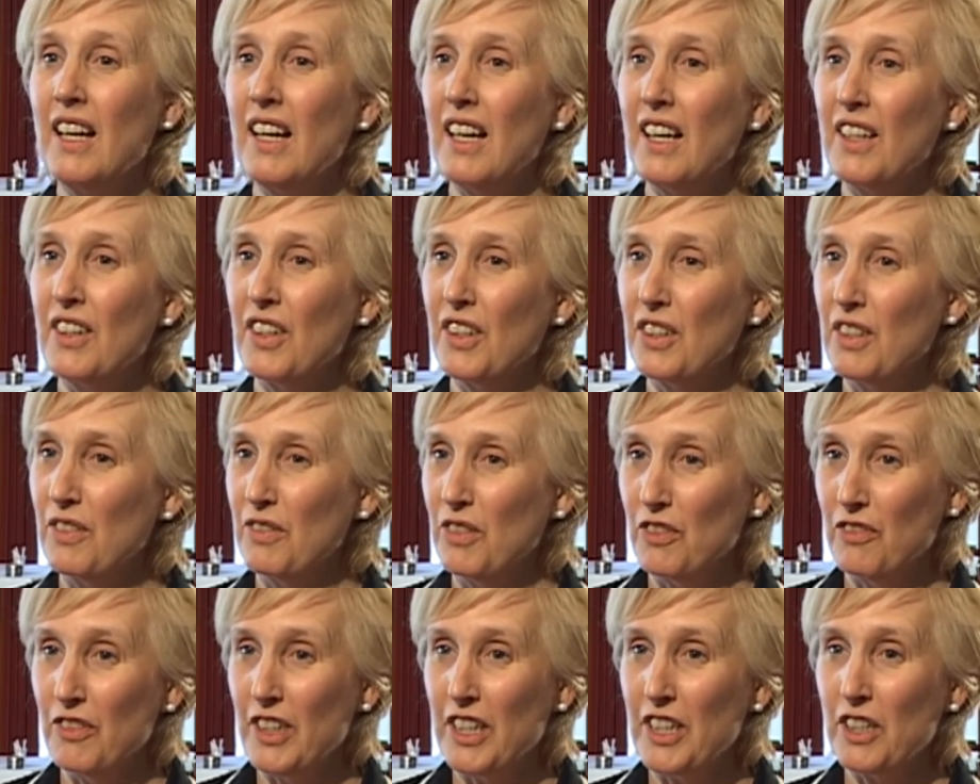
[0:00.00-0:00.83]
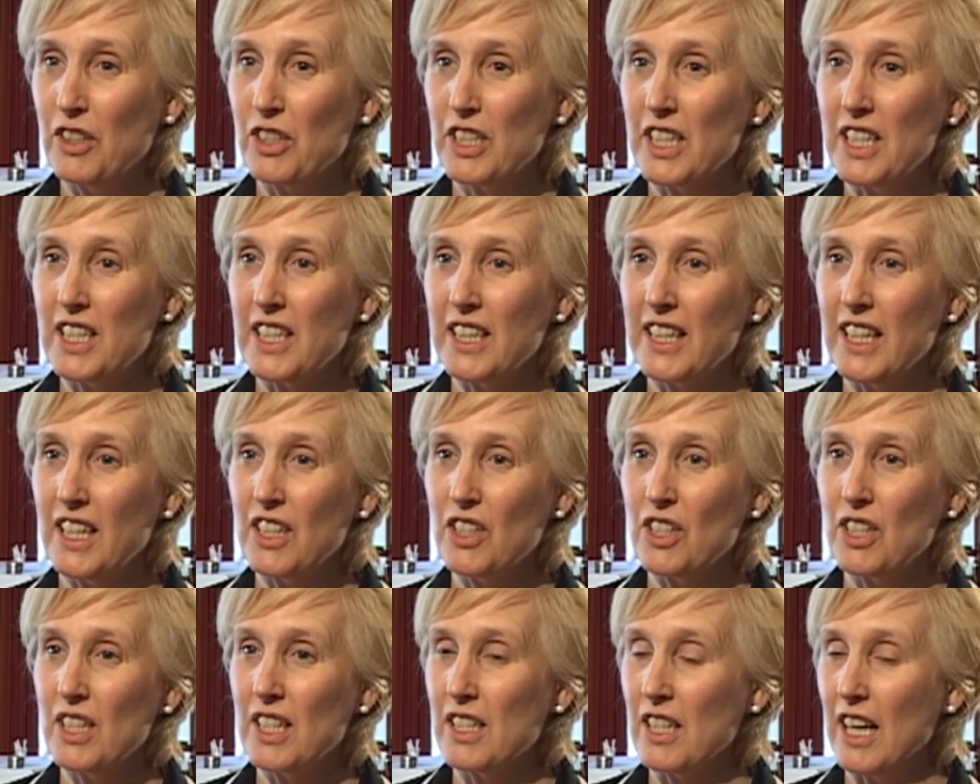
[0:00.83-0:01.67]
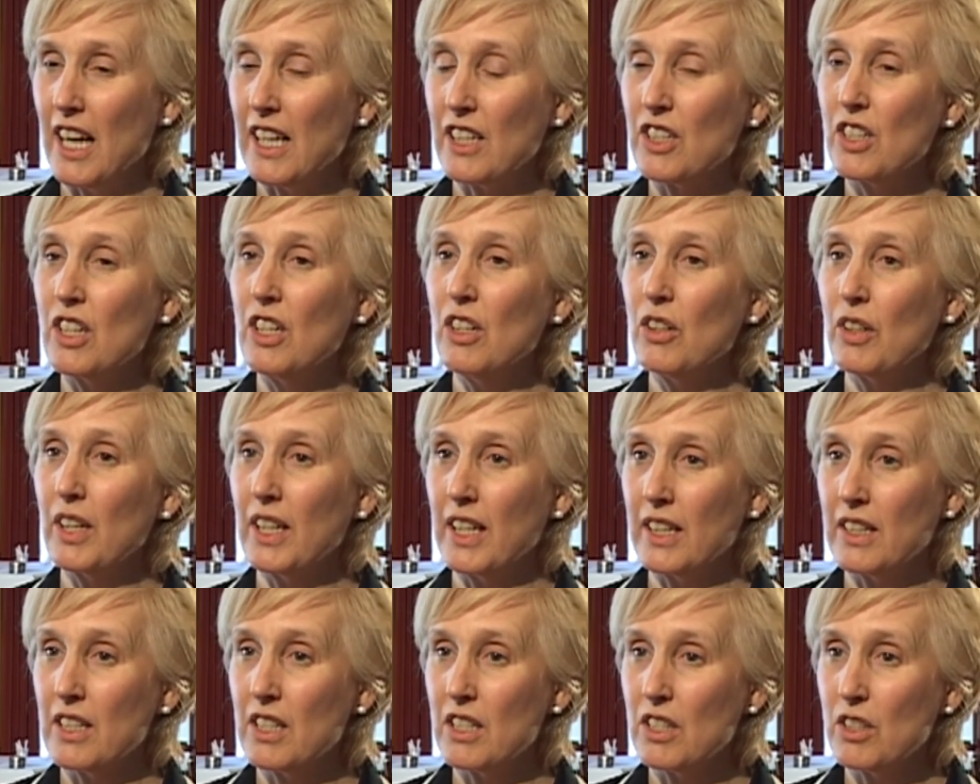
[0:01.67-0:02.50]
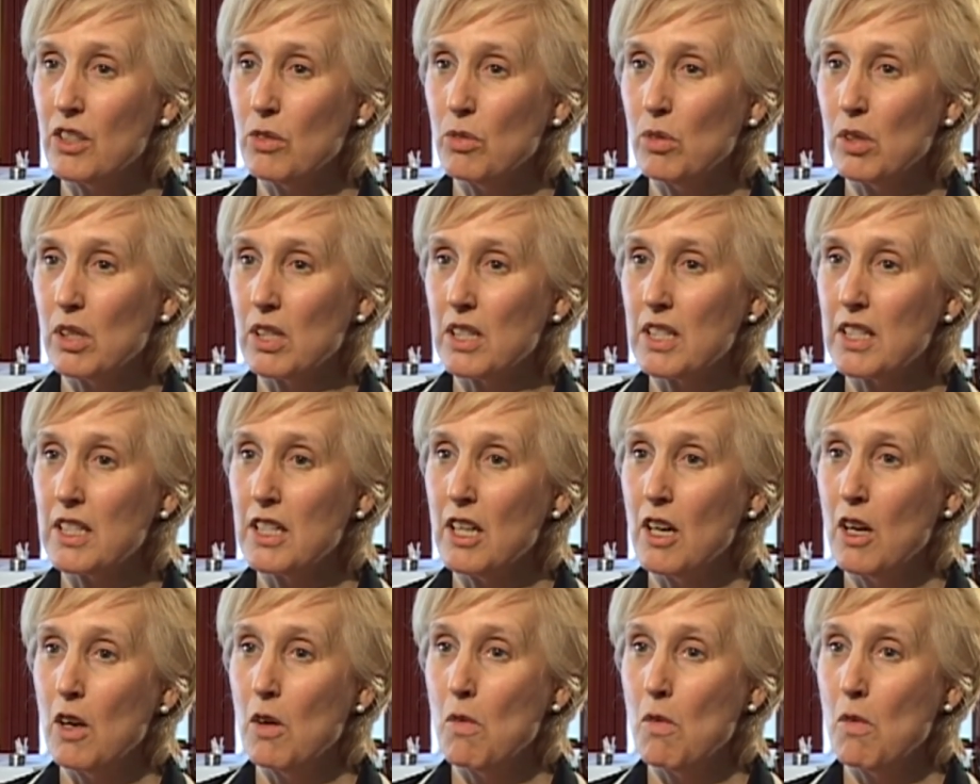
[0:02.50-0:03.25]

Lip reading: Another very good indication is actually looking at the stools.